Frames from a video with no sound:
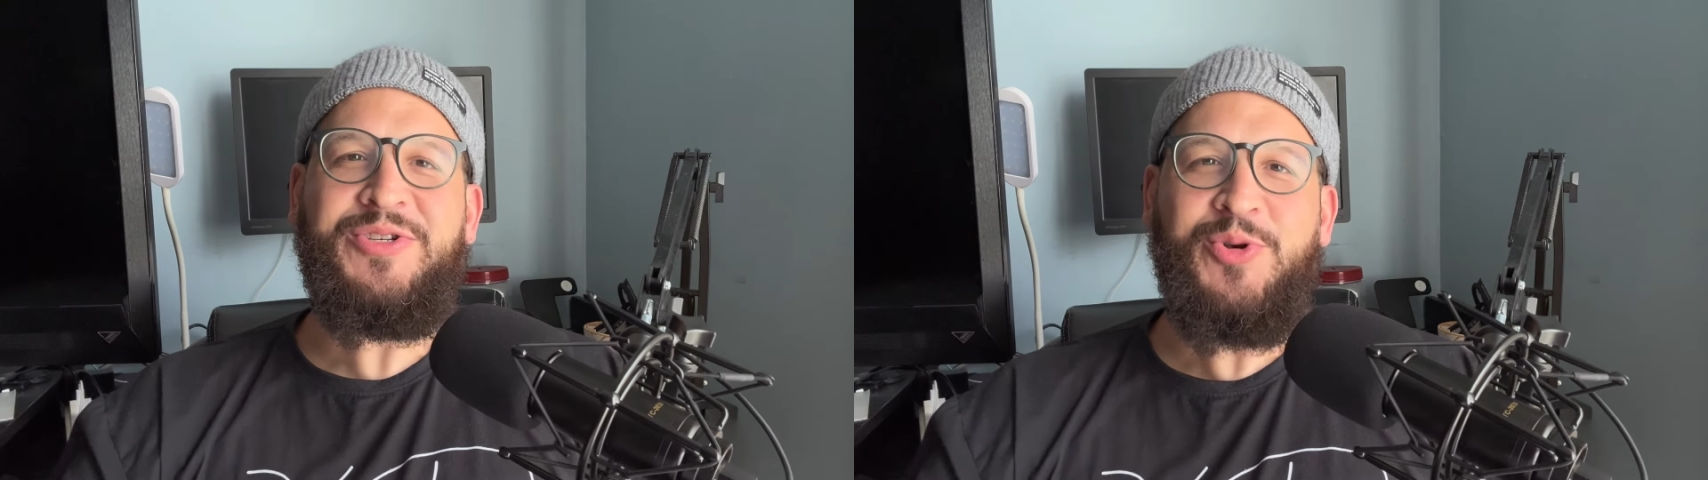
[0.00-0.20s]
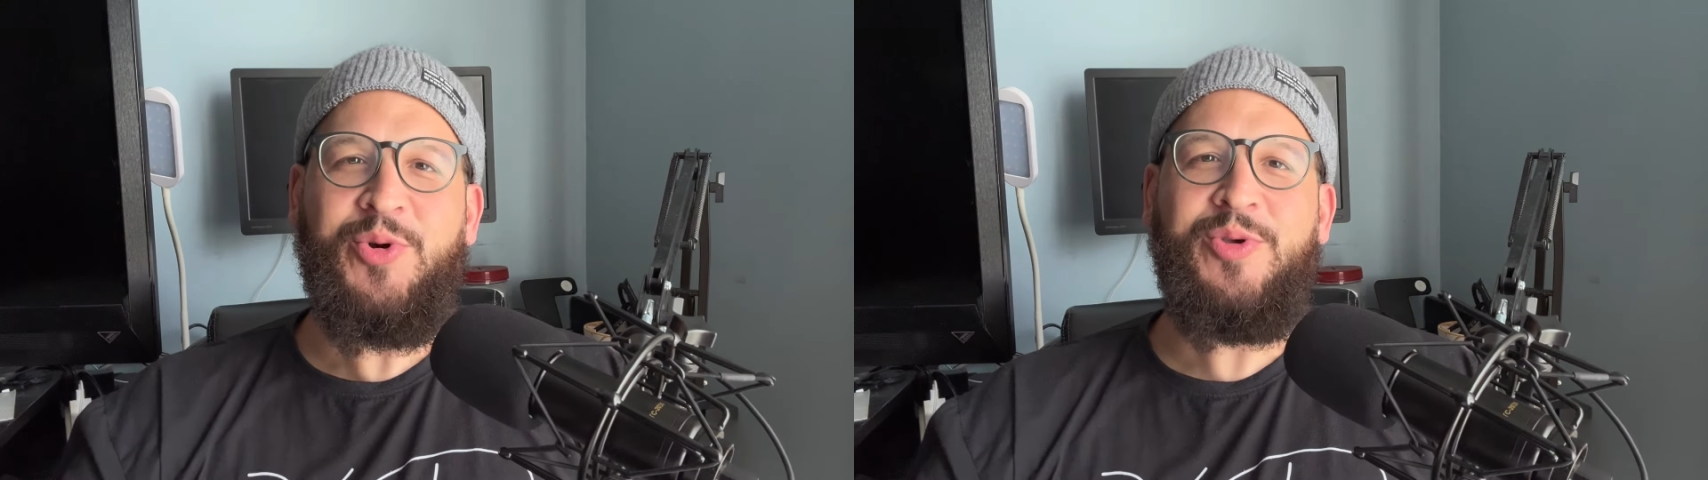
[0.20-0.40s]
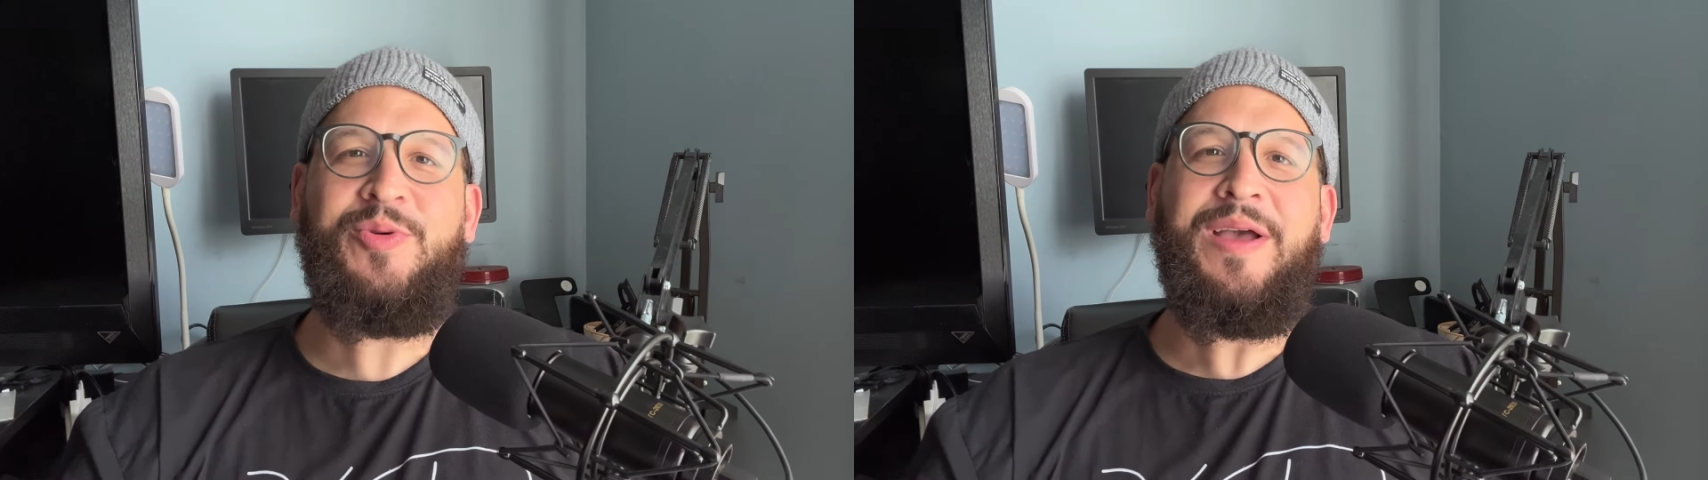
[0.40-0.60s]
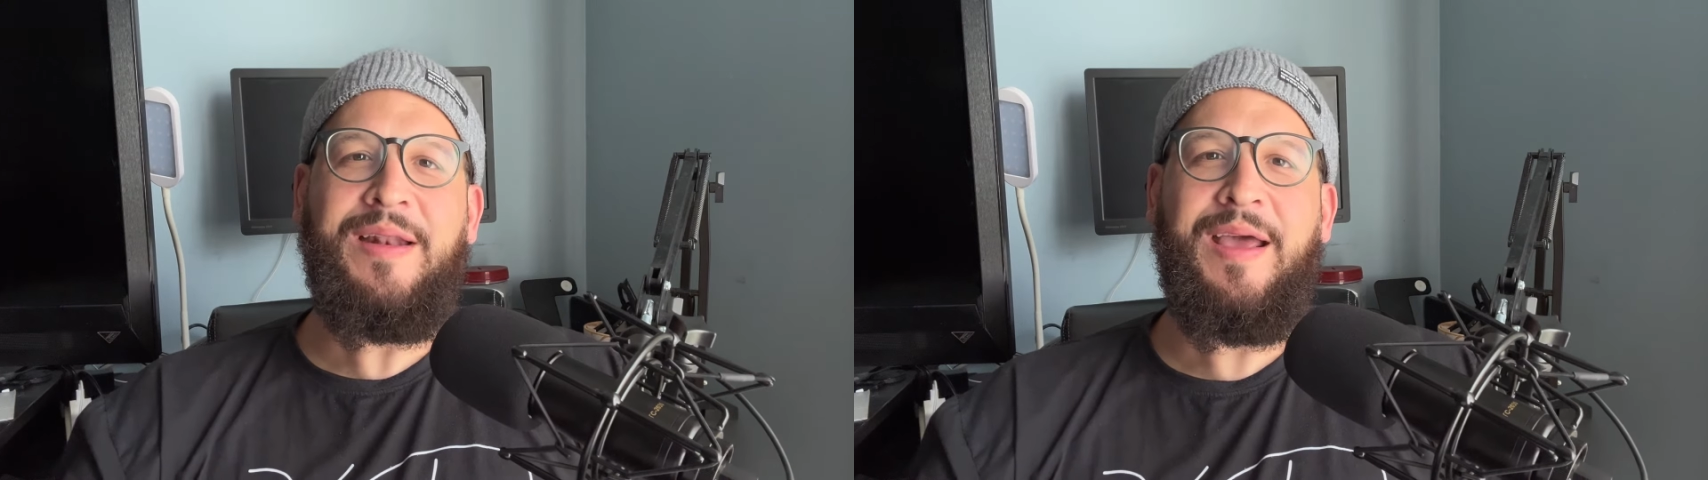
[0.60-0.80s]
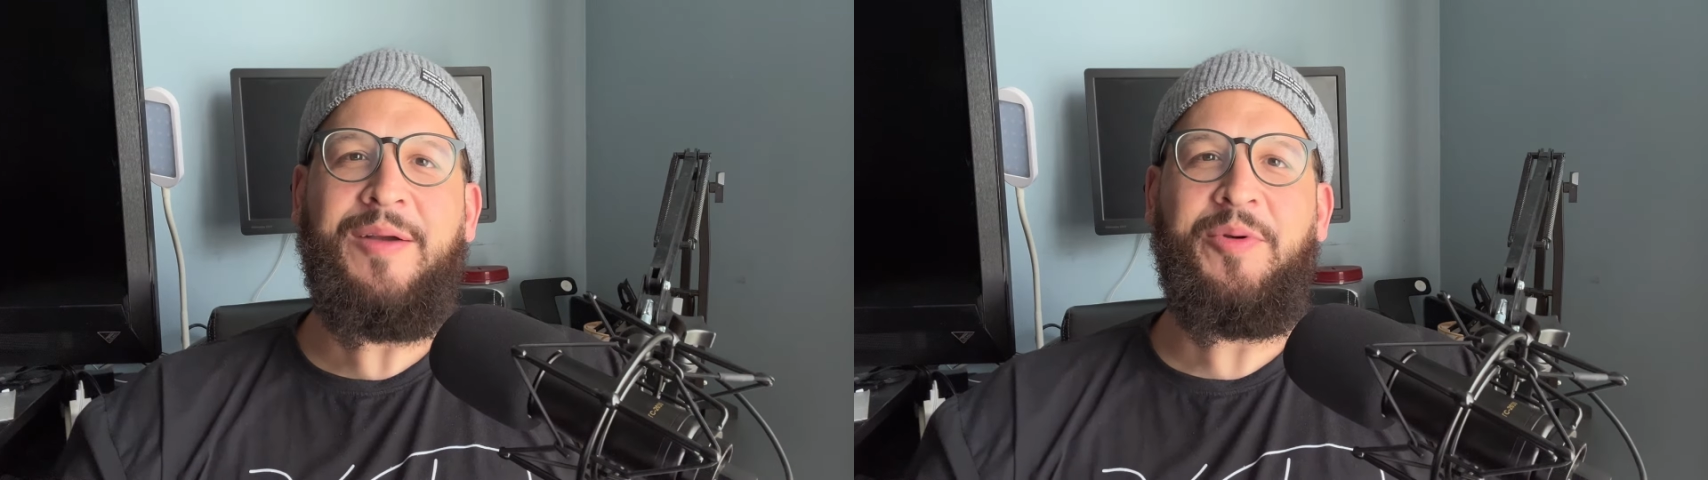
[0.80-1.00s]
sure you
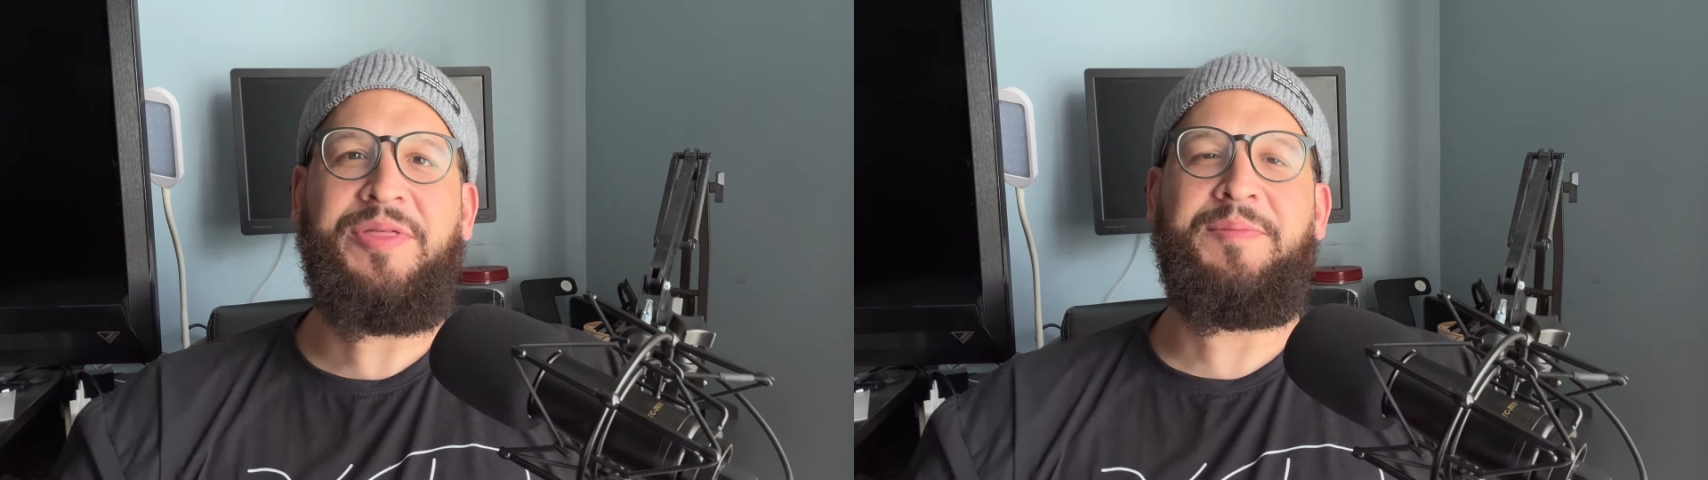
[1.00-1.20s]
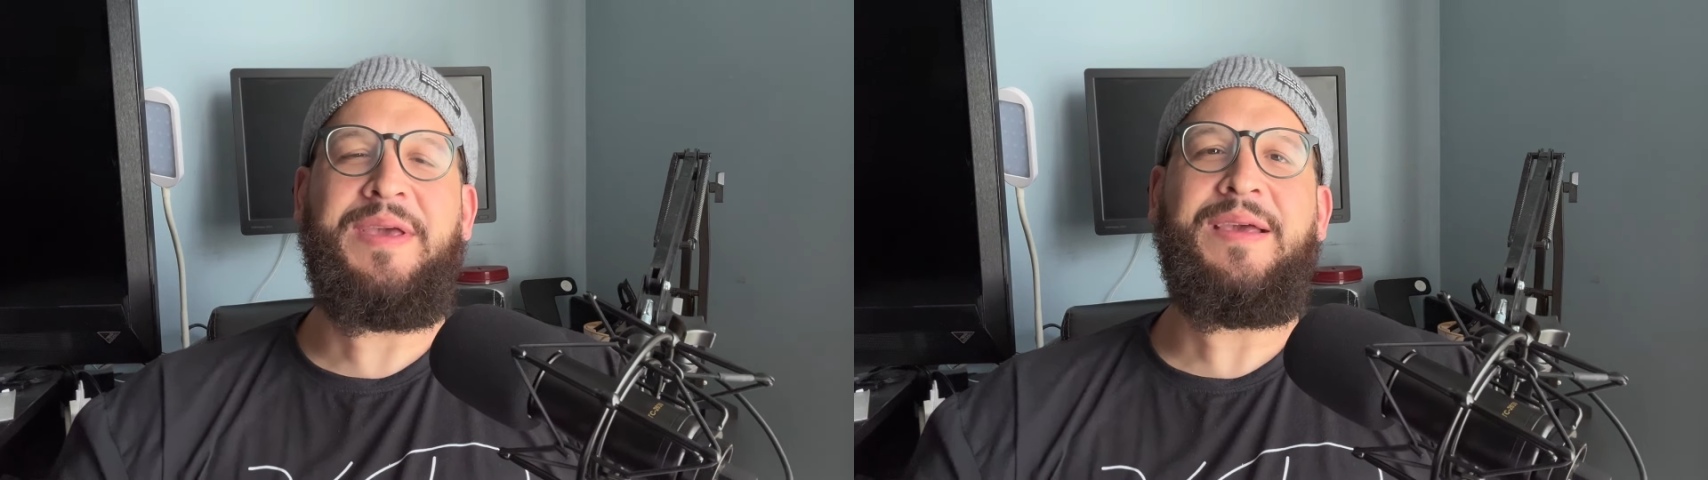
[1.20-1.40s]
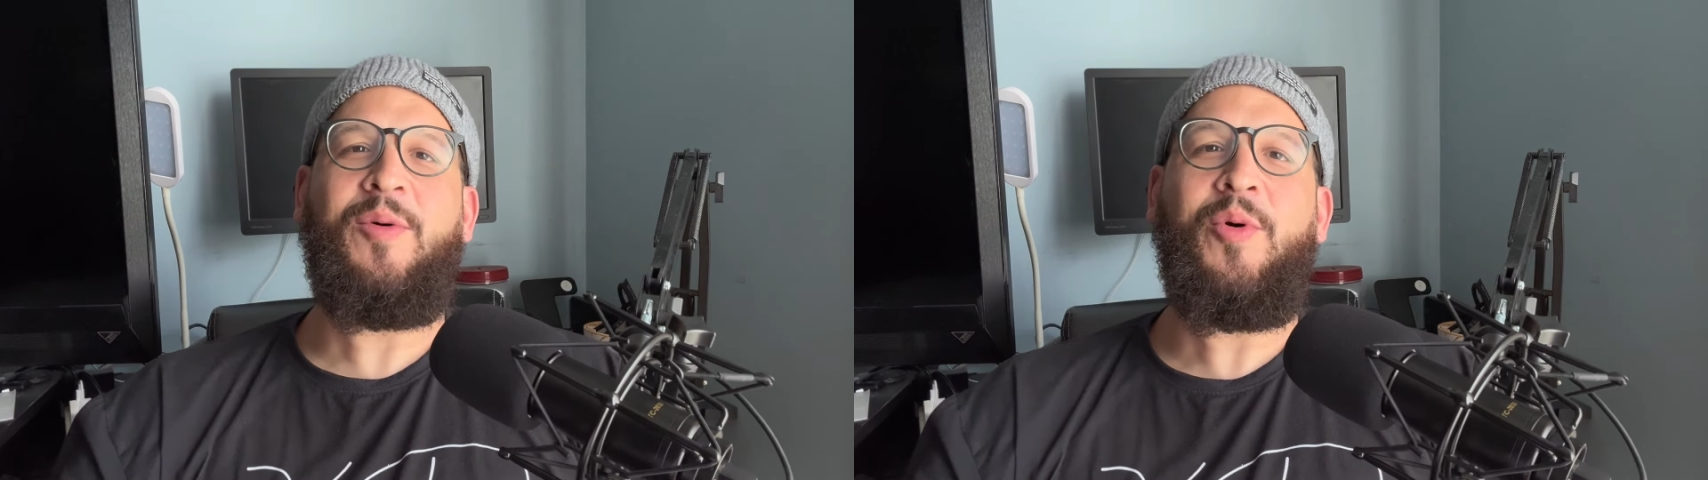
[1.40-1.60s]
connect with me.